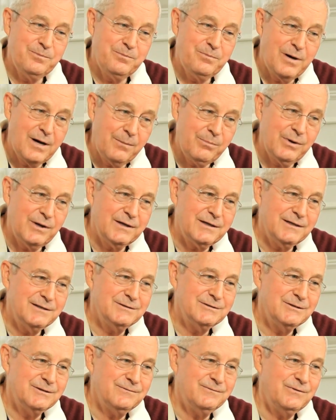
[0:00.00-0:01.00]
public
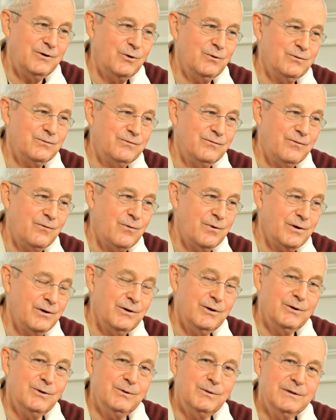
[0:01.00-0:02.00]
to vote for
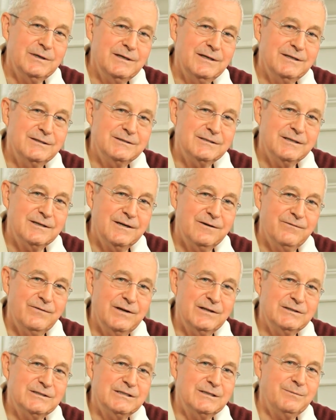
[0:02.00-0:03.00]
you is to
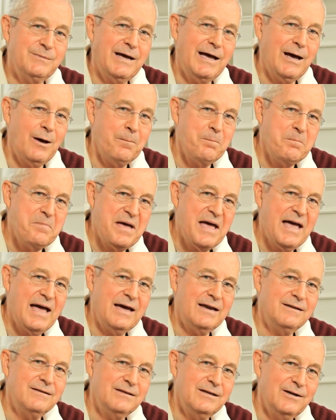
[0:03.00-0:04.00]
convince them how
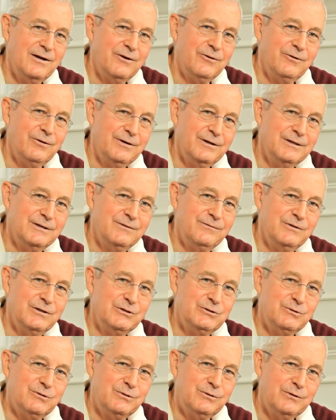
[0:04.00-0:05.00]
bad the other
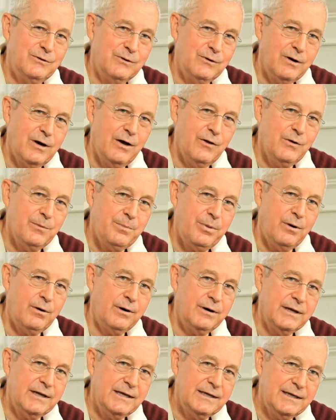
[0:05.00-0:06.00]
individual or other
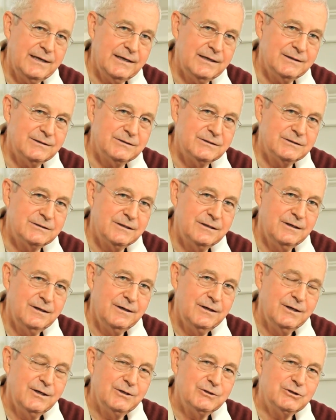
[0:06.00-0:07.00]
party is.
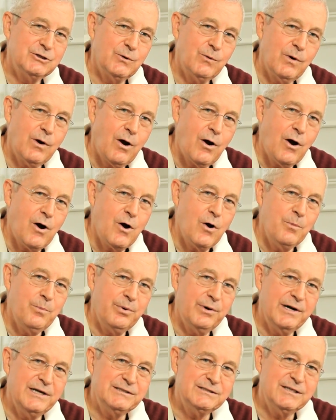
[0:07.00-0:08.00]
So we're all
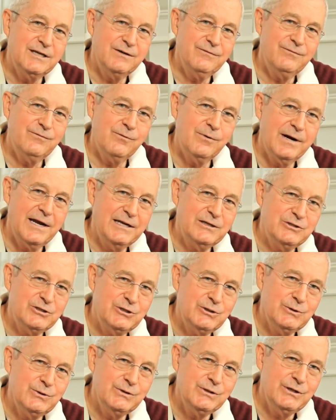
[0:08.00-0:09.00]
bracing for a
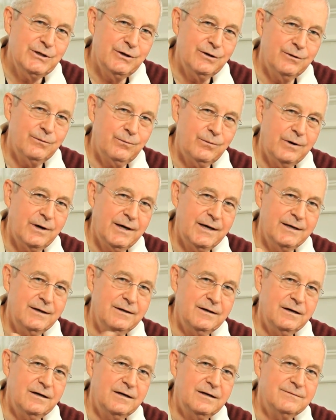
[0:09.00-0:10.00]
2-year
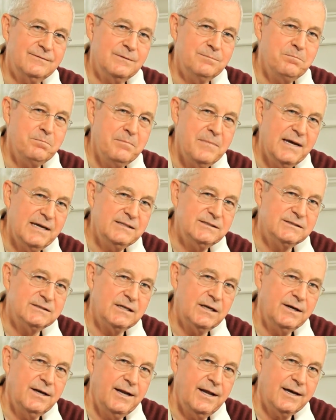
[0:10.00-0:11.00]
run of
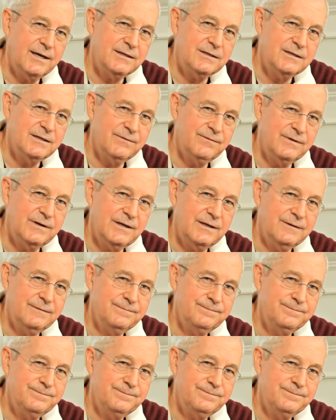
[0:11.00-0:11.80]
immense negativity.